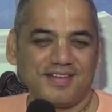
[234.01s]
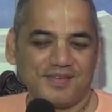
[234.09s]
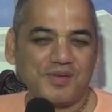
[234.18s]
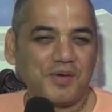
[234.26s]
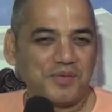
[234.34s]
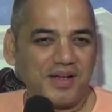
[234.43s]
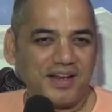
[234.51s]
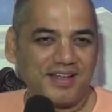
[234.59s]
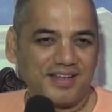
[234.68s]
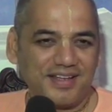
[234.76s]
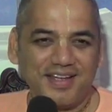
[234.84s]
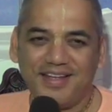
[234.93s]
not
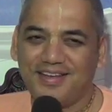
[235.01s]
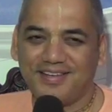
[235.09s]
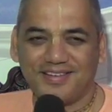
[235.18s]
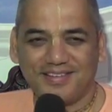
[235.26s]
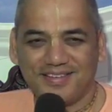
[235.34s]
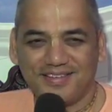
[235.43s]
very keen.